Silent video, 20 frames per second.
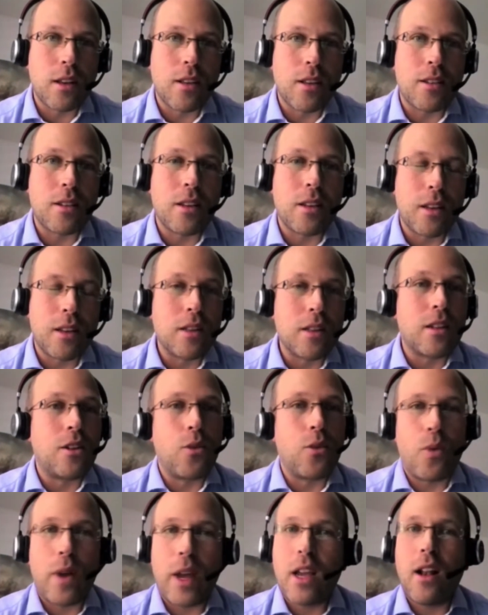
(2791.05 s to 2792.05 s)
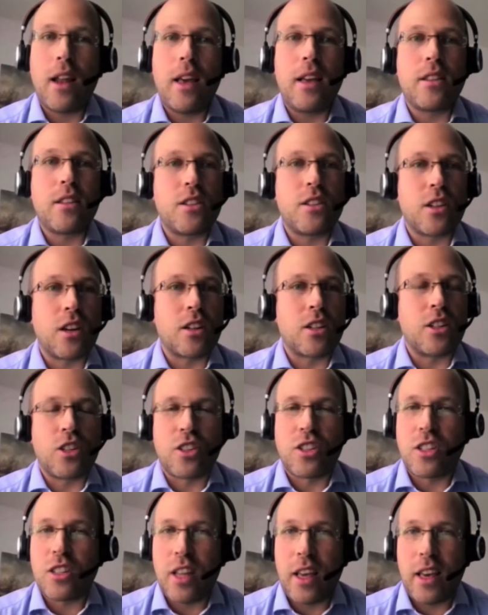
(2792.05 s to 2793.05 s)
Right? The regulators are
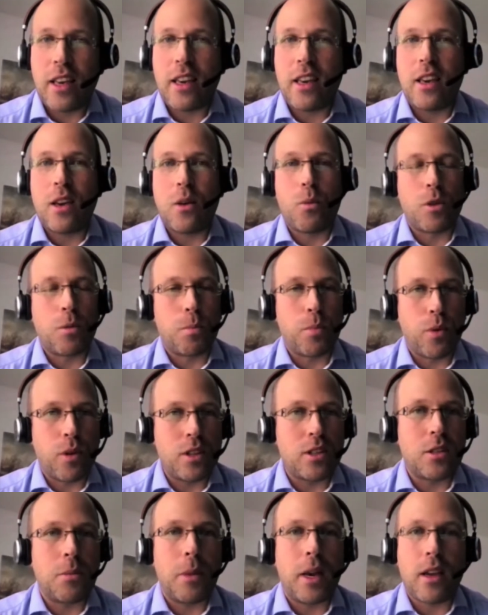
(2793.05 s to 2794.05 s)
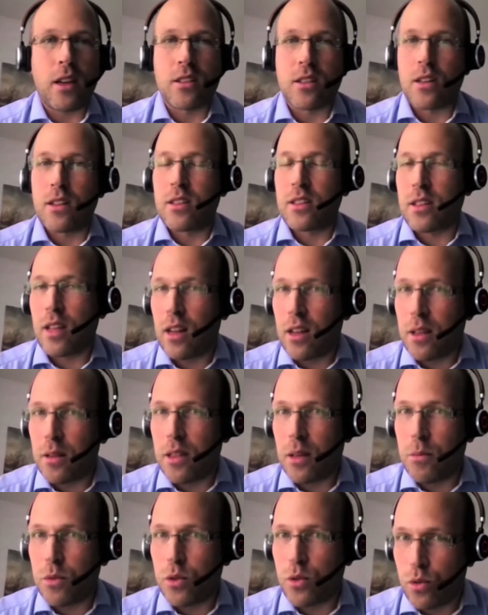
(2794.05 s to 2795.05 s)
just taking what policymakers are
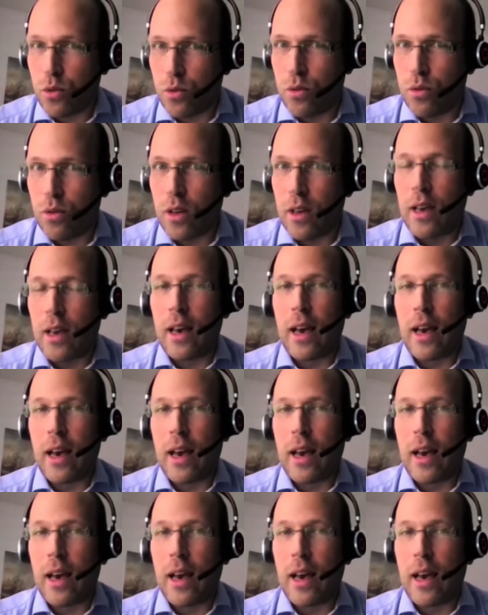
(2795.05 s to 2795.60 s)
telling them to do,